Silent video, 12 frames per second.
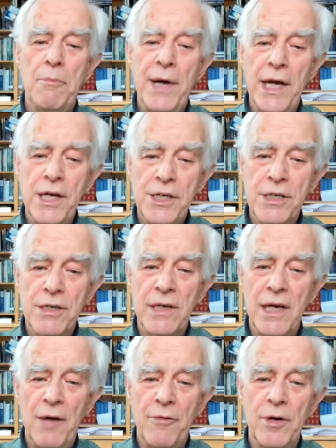patient
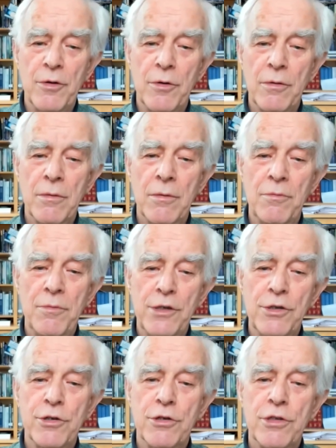ever been
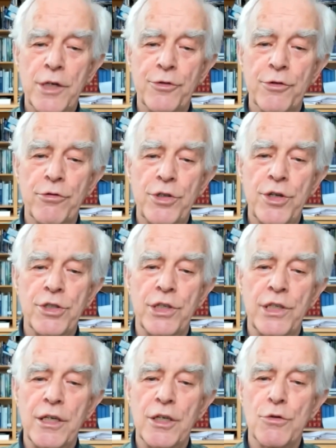successfully
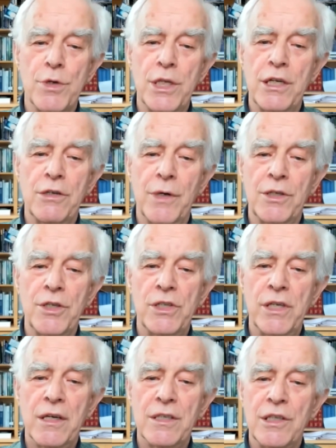resuscitated within 20
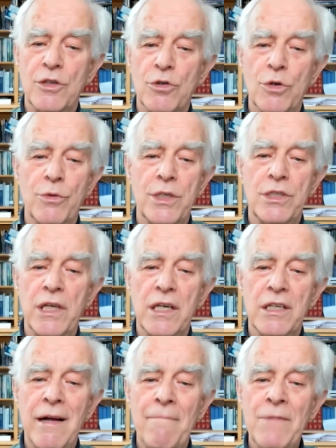seconds. It always
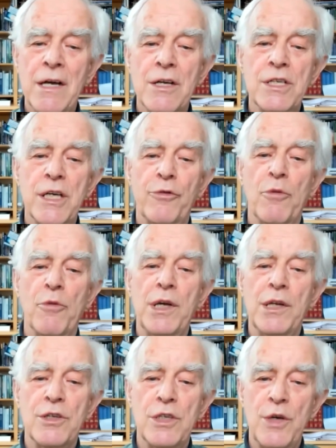takes several
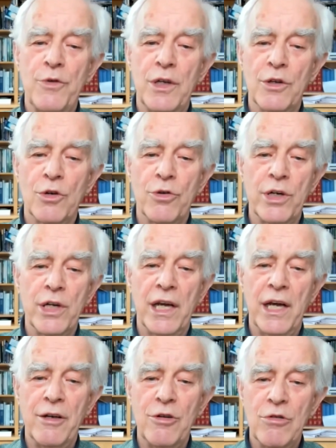minutes, even in the coronary
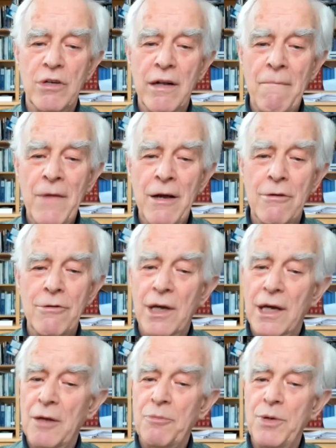care unit, to
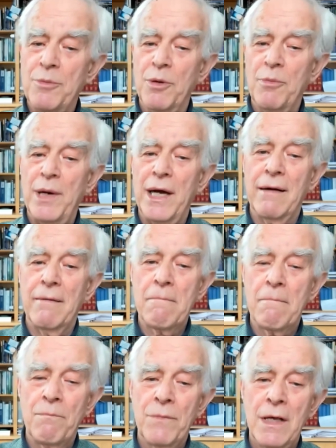get people back.
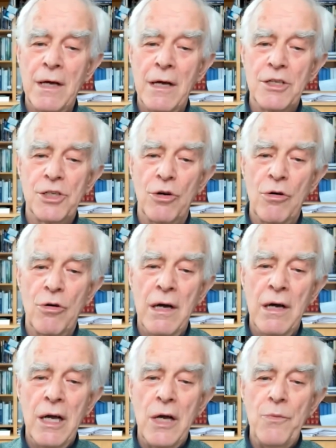So
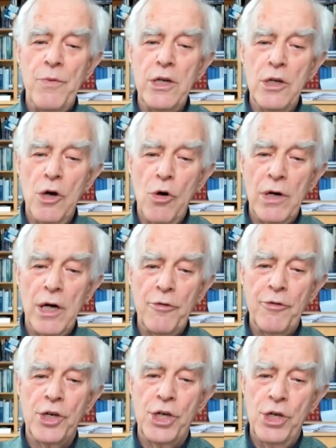we know now
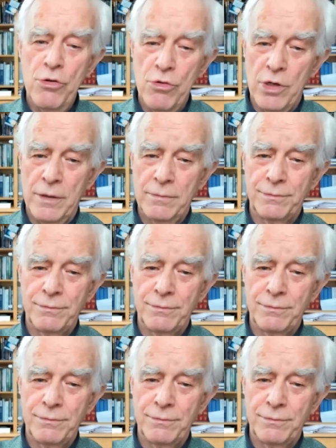for sure